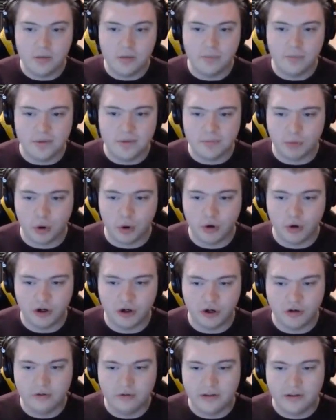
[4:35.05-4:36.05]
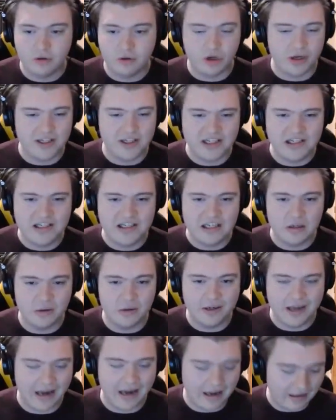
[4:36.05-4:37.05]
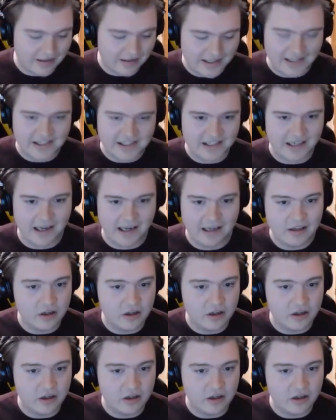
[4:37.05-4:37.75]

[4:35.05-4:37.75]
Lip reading: It's broken. They're trying to CC you again. Ticks again.